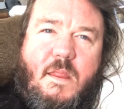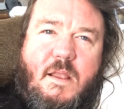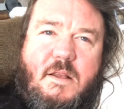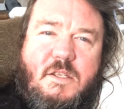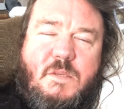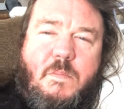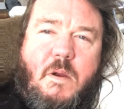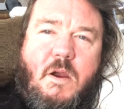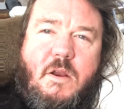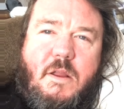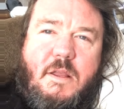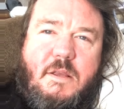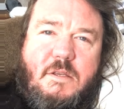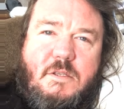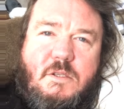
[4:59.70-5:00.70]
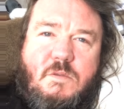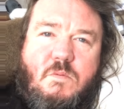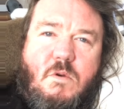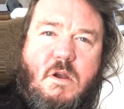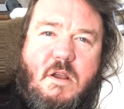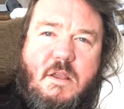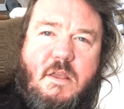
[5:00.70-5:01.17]
and Spartacus is
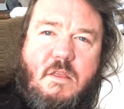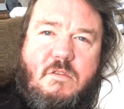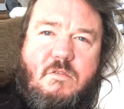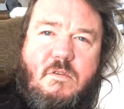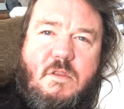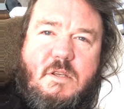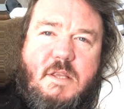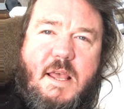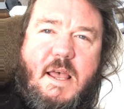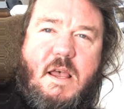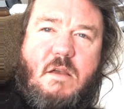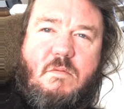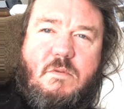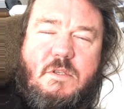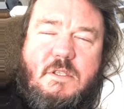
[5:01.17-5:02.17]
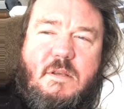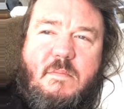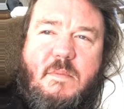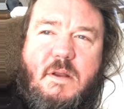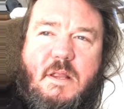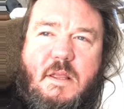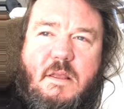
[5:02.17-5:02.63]
walking through the town with
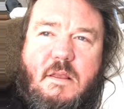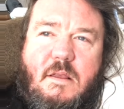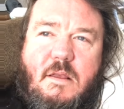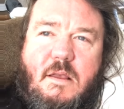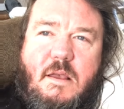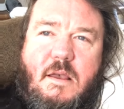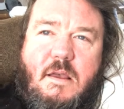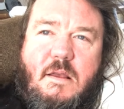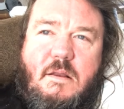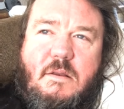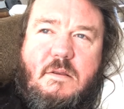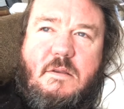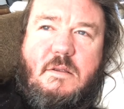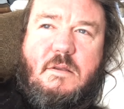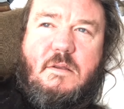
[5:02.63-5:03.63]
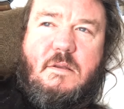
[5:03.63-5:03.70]
somebody, and